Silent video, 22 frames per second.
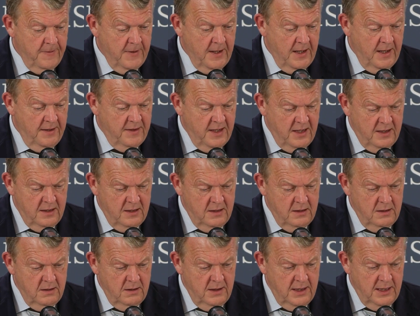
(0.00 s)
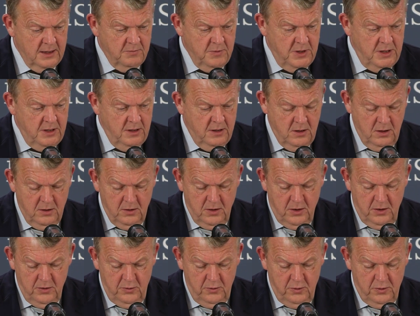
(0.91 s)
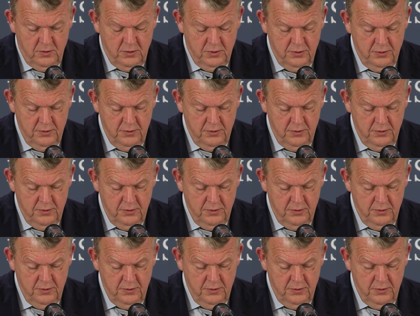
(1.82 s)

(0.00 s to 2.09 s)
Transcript: And then let me conclude